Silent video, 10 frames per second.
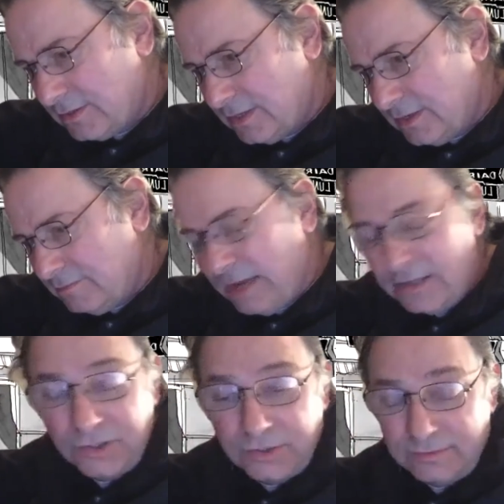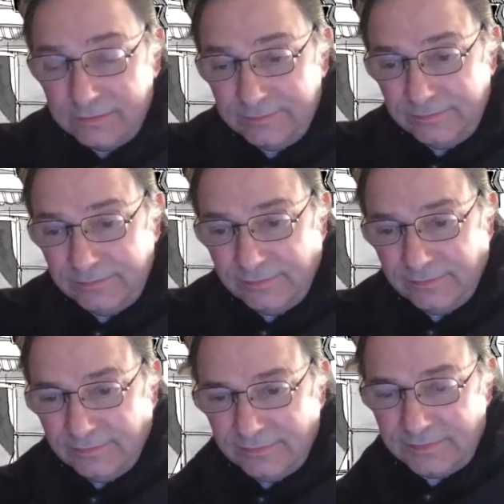menu.
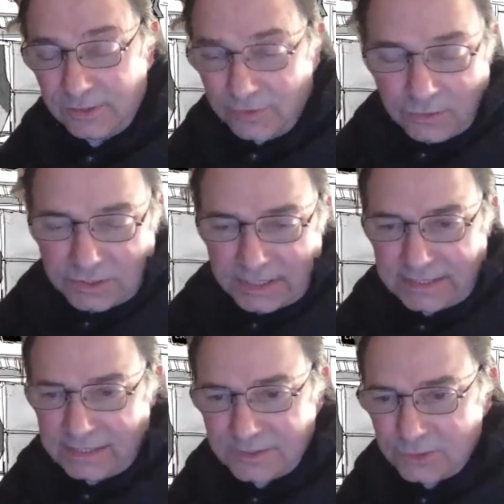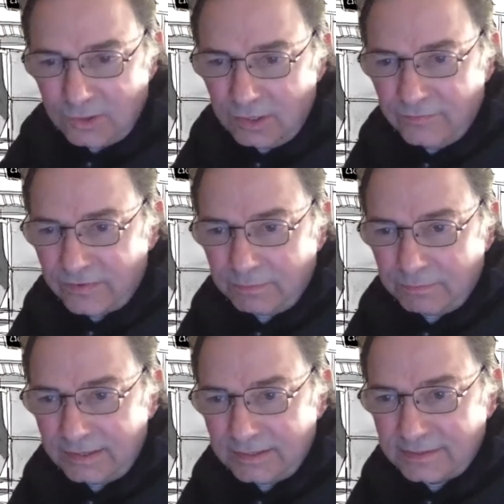So those exist all over the
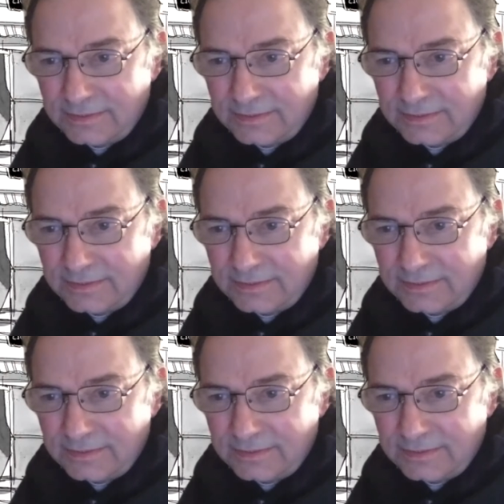place.